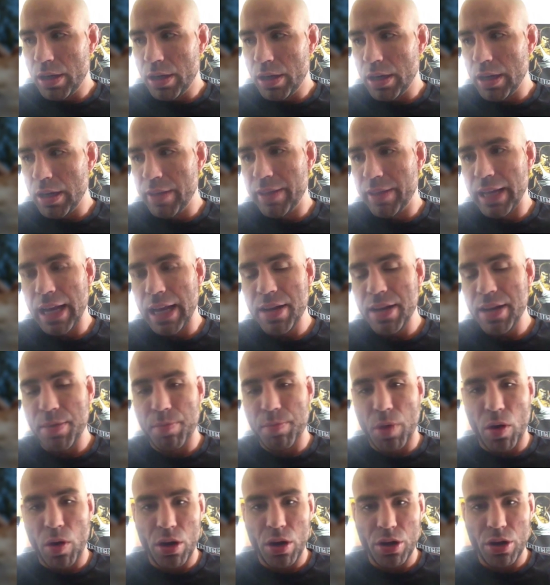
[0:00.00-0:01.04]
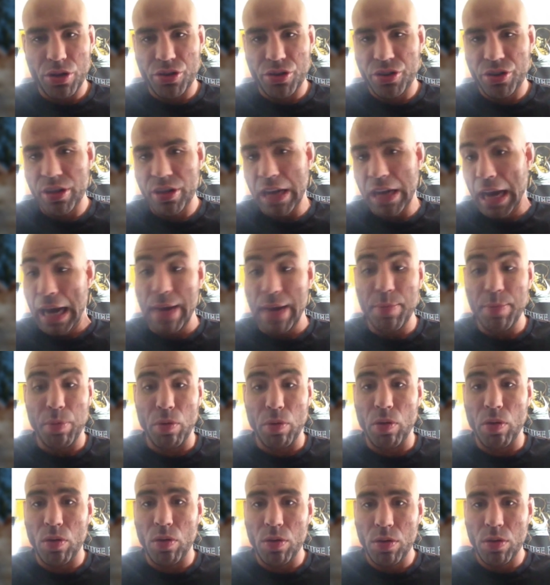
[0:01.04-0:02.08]
the end of March,
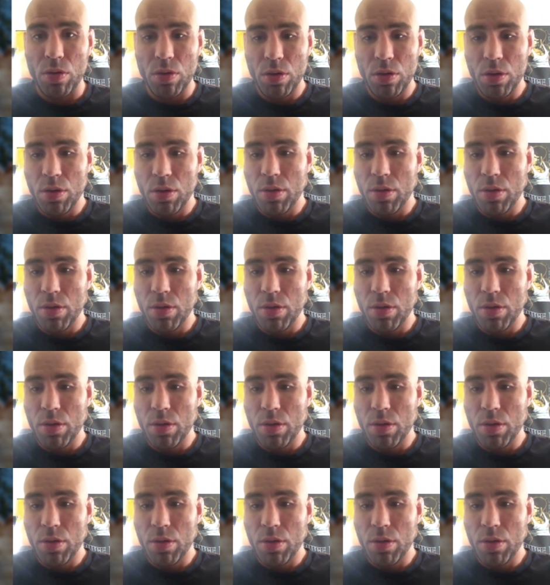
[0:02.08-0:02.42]
April,